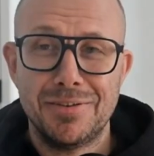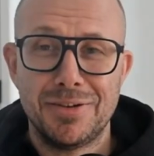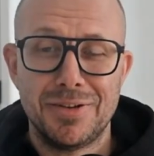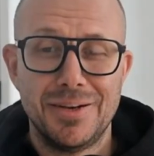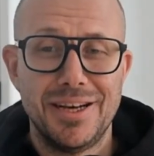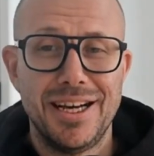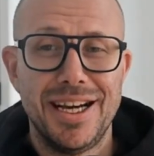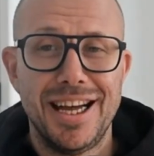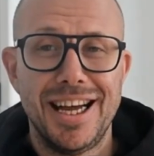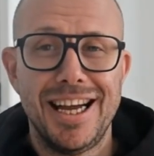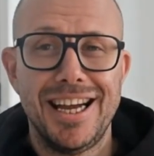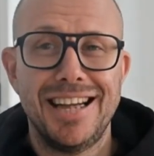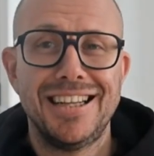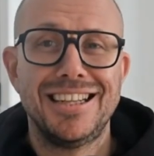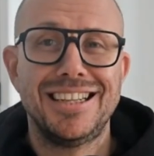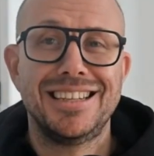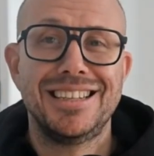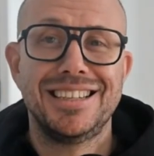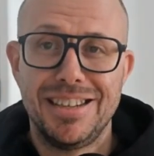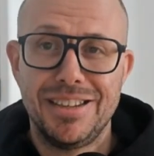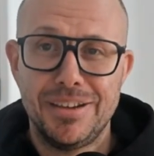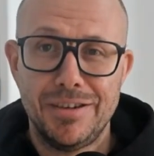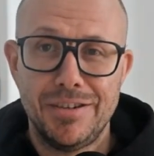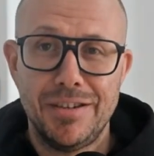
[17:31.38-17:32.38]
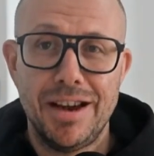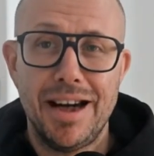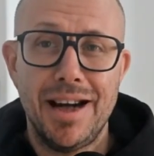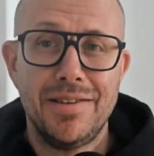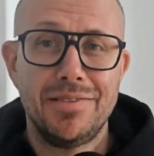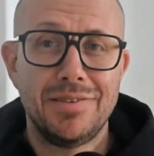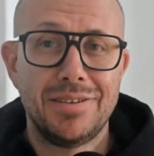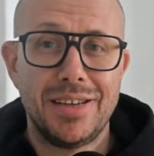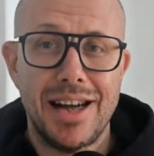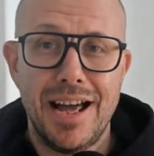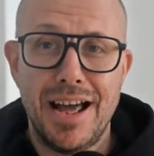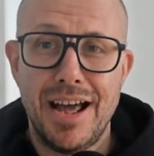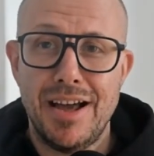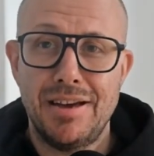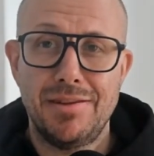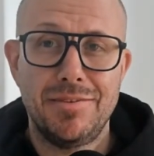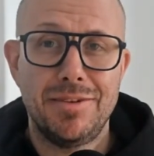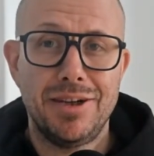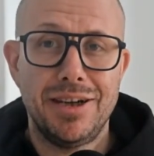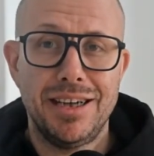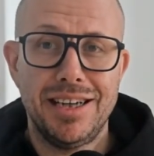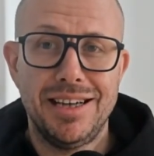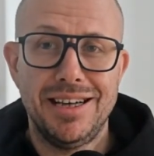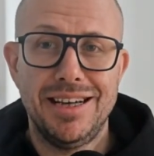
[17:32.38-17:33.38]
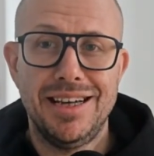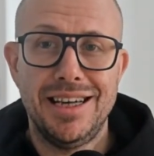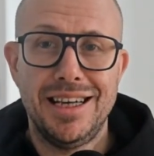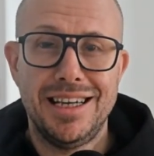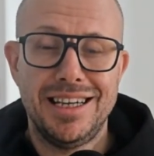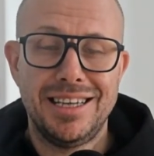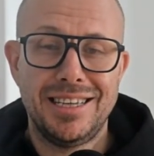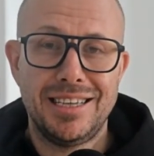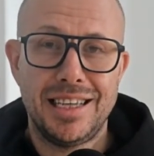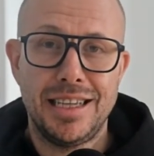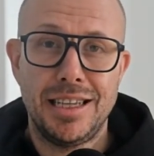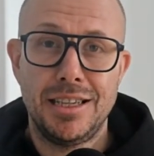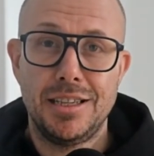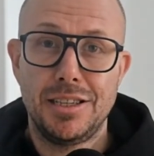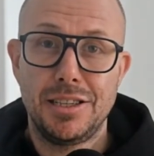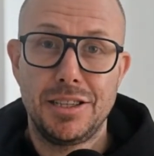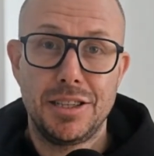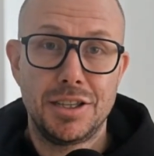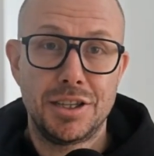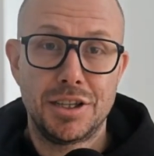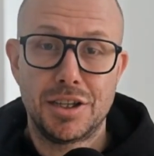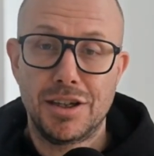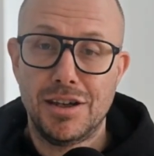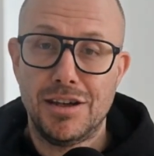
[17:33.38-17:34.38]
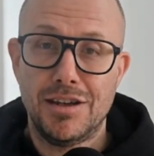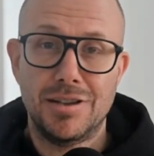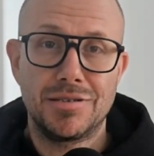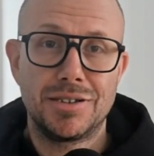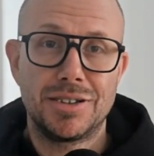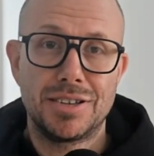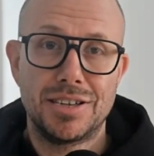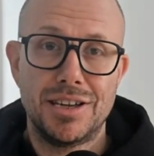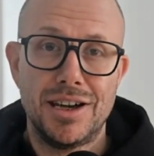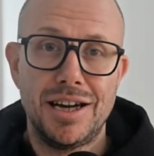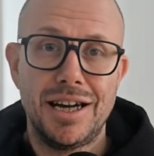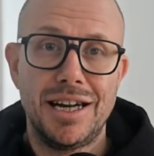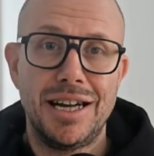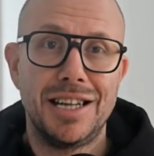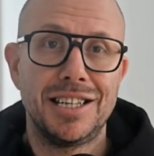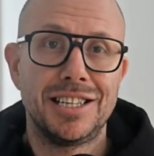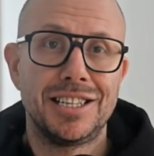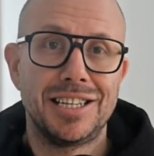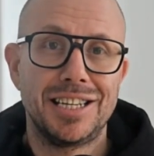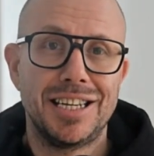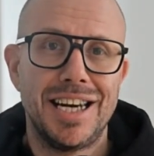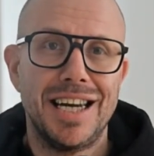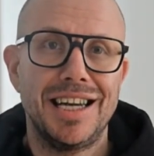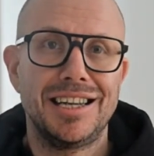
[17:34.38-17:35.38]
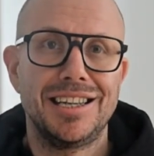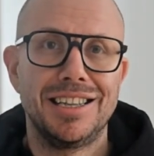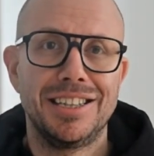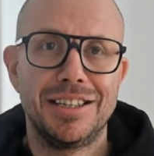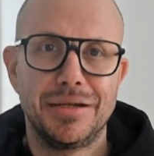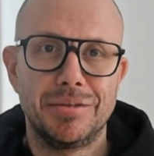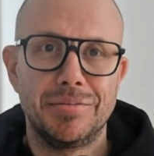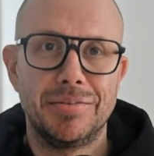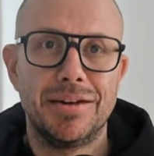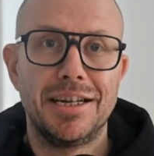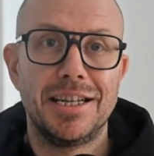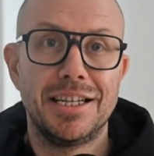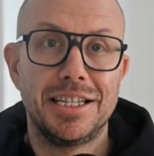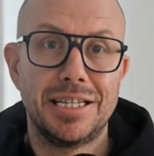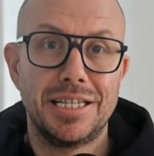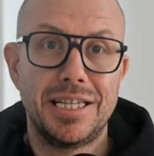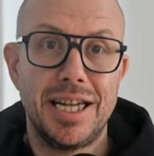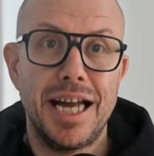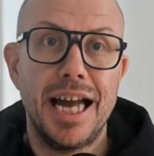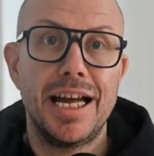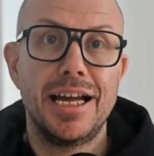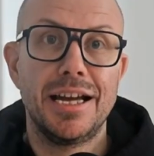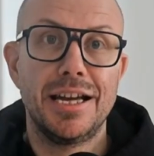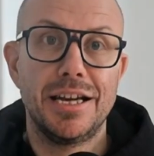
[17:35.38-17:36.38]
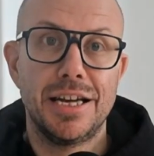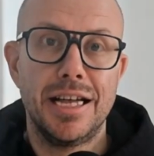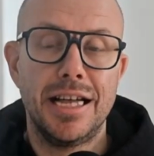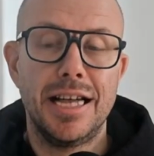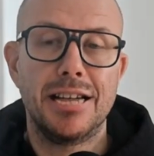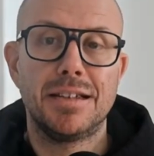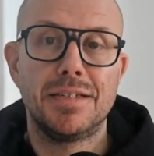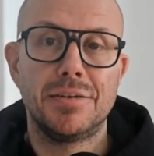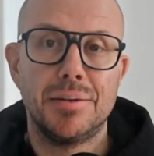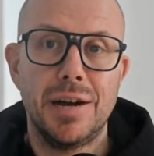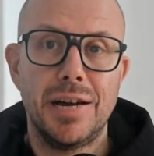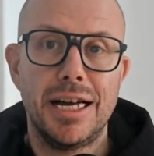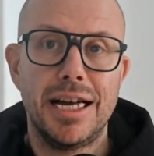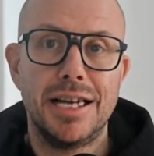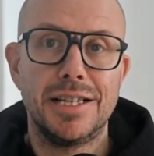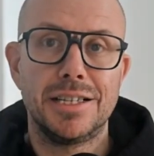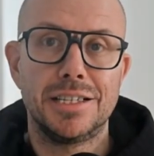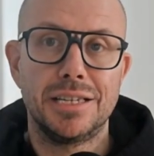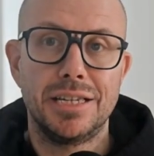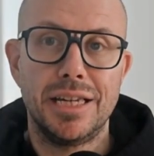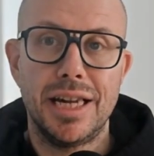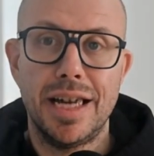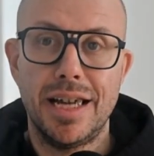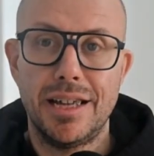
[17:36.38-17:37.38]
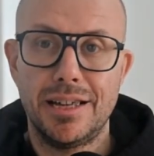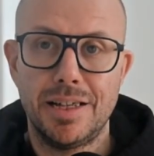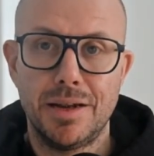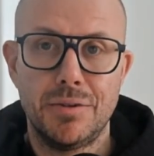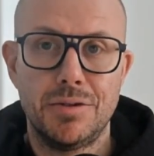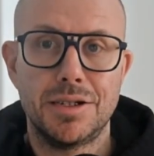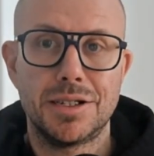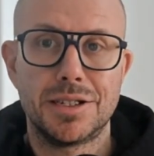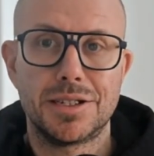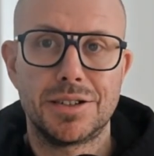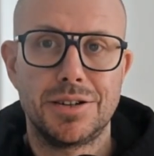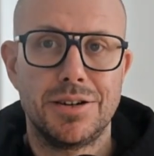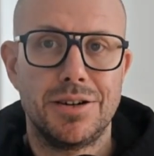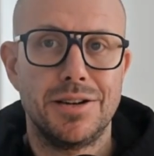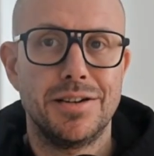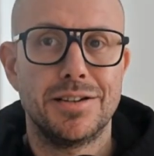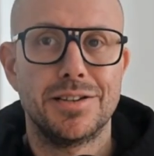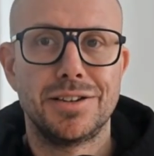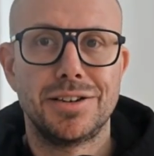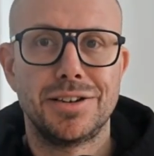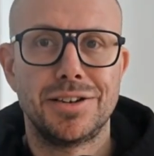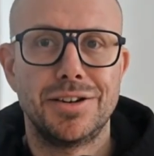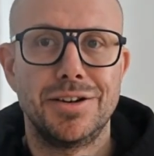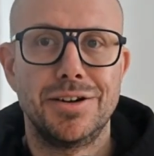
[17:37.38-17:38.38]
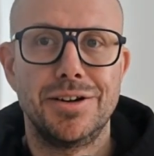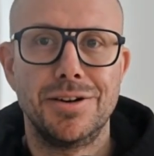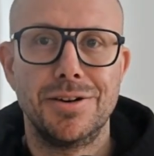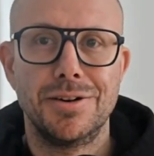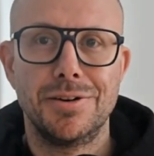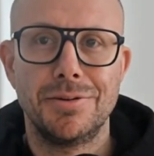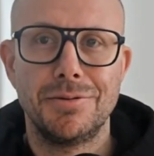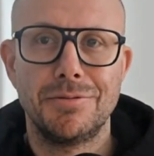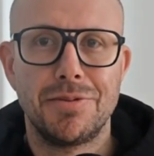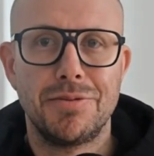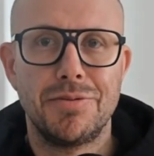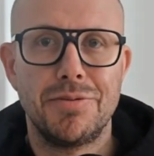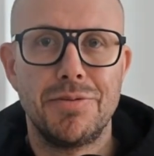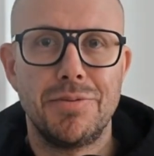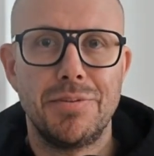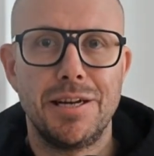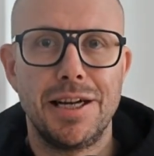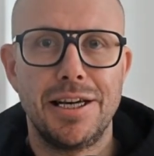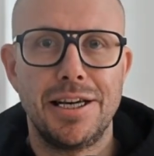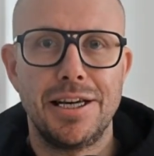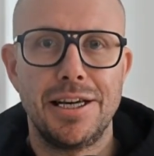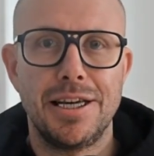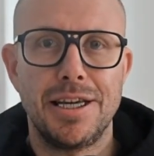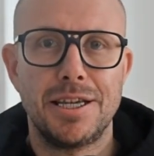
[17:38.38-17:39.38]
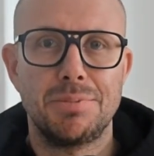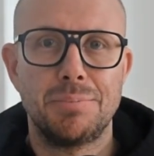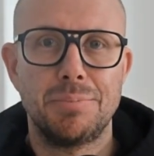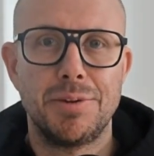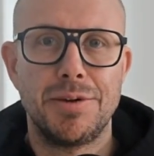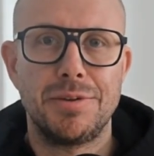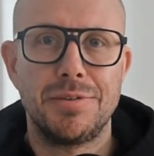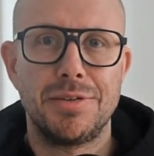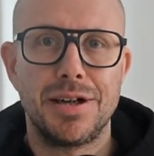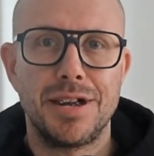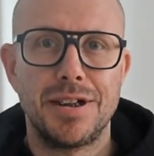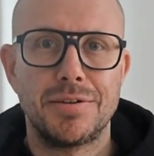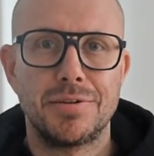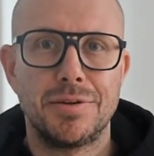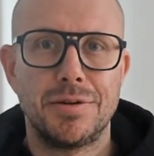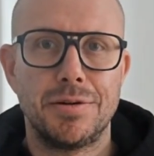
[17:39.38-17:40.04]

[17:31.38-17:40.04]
for days. You have to have intelligence alongside education to understand it and to manage it. And there is a cost. So for me, SPVs all